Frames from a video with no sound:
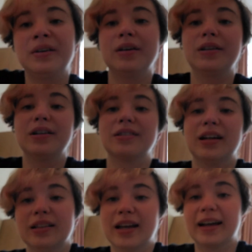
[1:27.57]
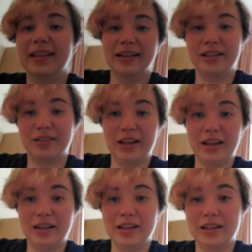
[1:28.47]
She decided to add that
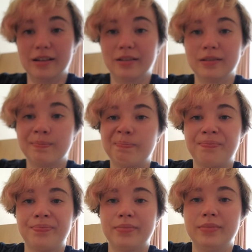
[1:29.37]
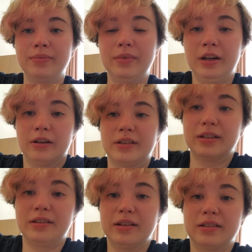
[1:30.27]
design in, you know,
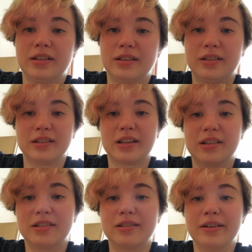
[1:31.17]
just because she